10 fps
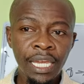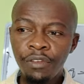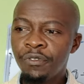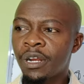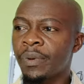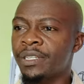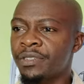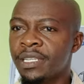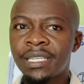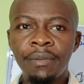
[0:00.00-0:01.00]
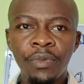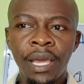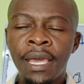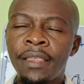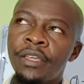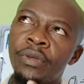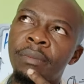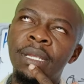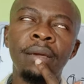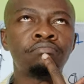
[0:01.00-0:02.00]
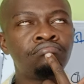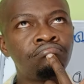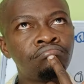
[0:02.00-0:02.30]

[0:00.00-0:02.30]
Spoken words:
If you're a waitress somewhere, then you can be like,